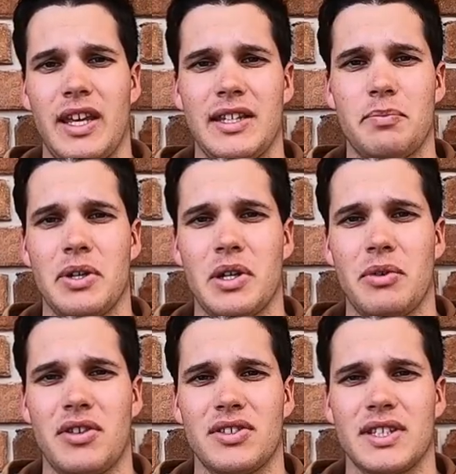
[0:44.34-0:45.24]
ears
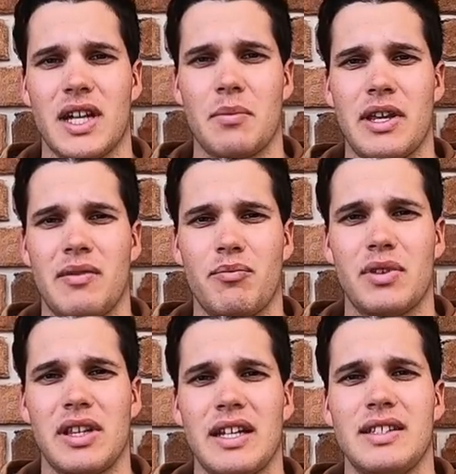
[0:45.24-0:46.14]
peeled because there's going to be
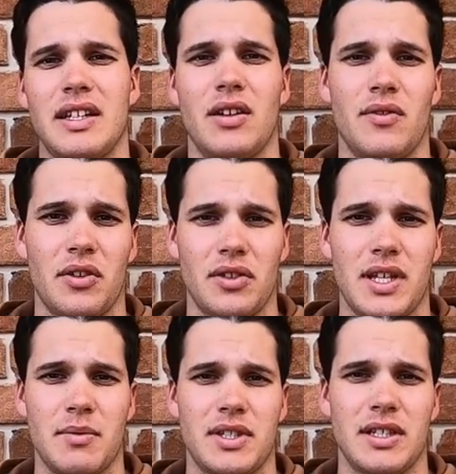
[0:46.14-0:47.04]
plenty of little
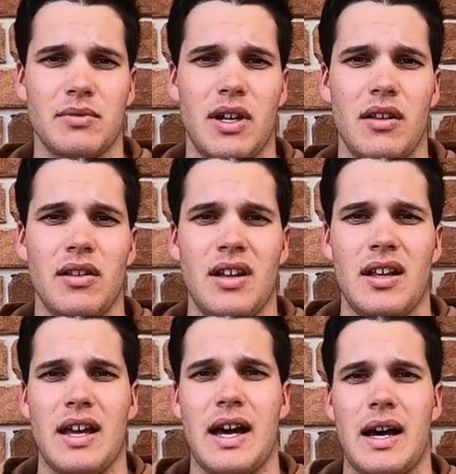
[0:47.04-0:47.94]
tips as well
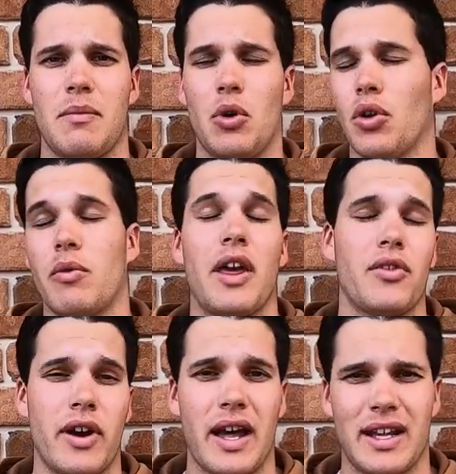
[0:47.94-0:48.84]
all the way
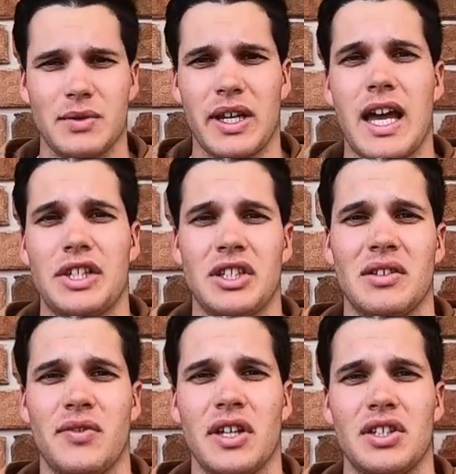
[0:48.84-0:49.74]
throughout as we're
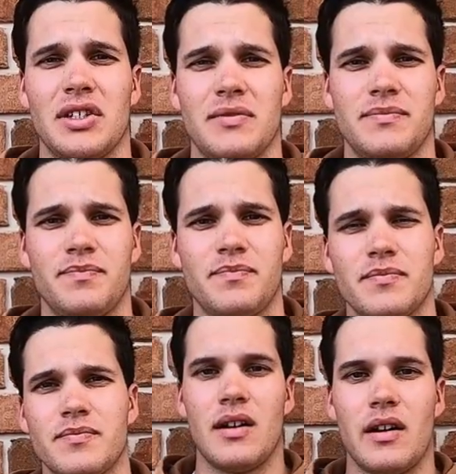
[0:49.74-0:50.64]
catching the fish.
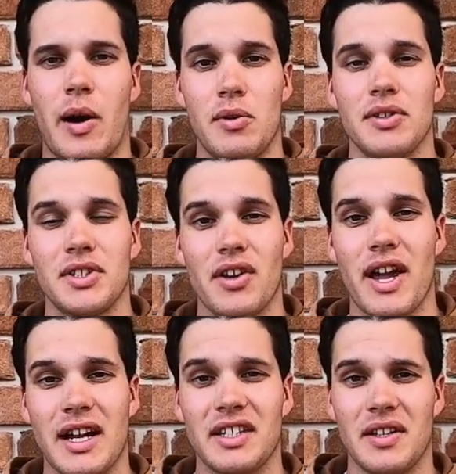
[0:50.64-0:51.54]
I'm also
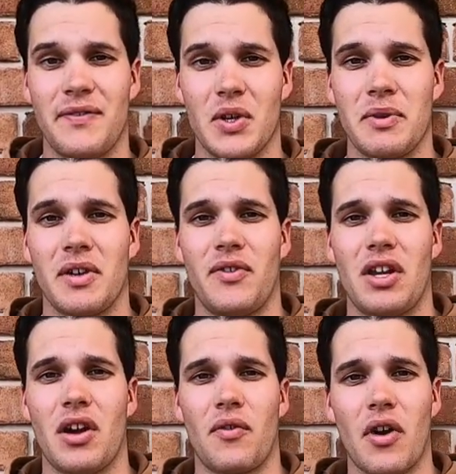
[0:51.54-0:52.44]
actually filming a
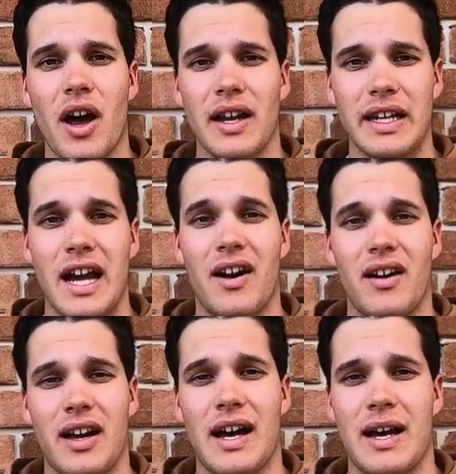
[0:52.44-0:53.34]
video right
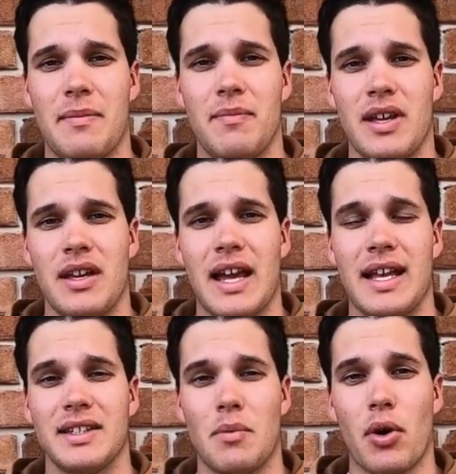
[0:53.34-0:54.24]
now
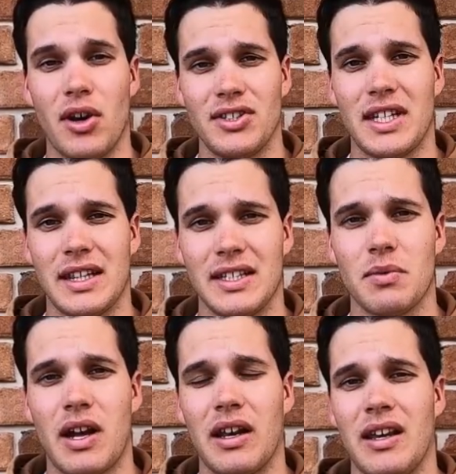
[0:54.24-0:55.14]
as I'm posting
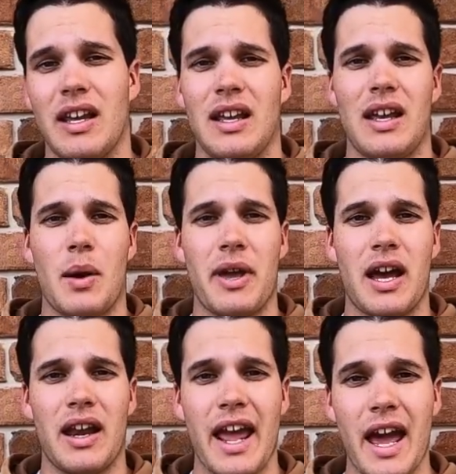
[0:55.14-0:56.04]
this one
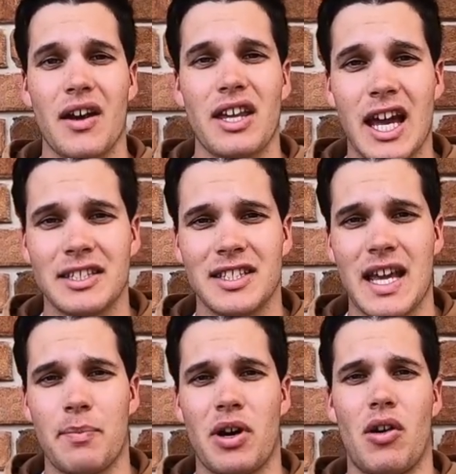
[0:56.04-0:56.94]
about how to catch
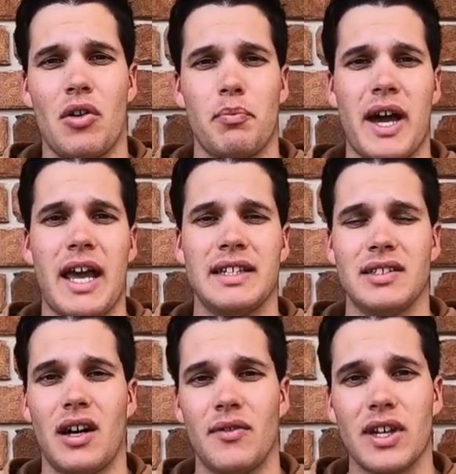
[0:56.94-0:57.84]
snapper on
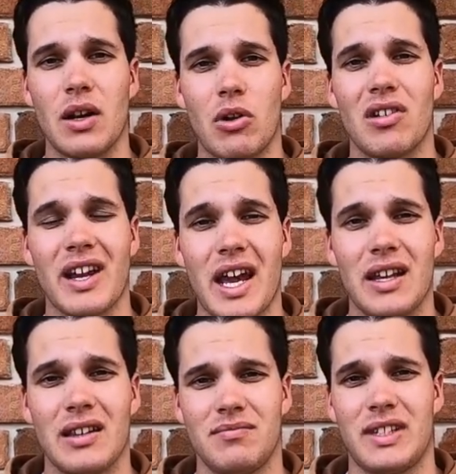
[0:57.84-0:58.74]
baits. I've done one on how
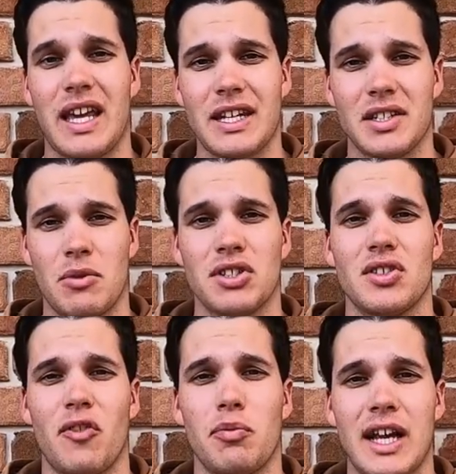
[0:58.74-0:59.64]
to catch them on
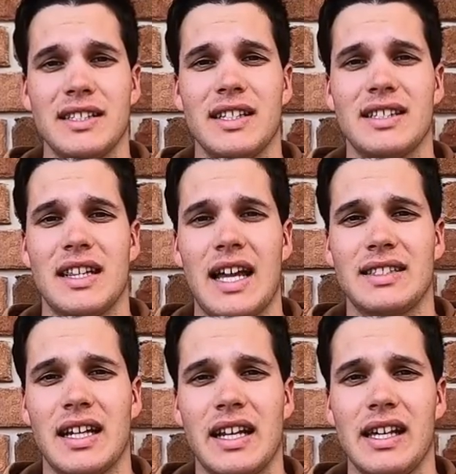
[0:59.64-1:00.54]
soft plastics and
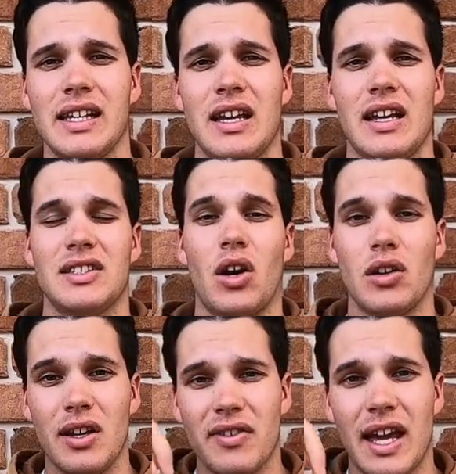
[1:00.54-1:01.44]
that technique, so
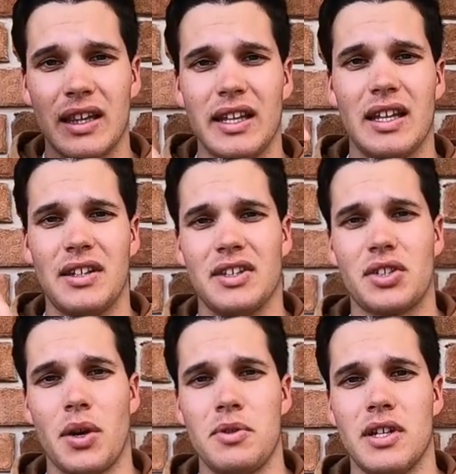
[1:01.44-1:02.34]
I'll leave that link in the
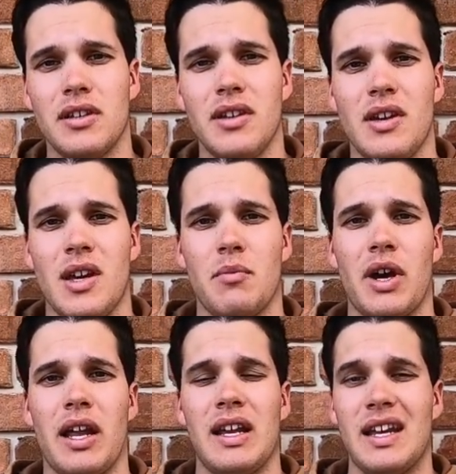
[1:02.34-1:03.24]
description,
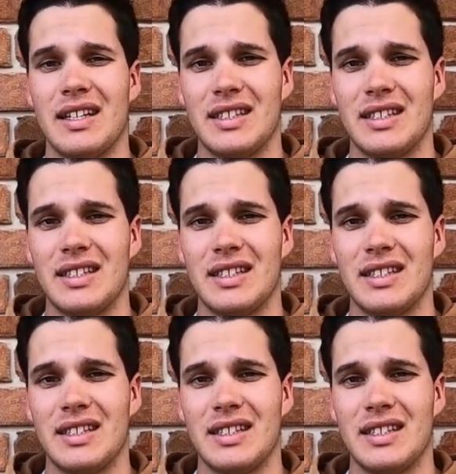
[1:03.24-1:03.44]
but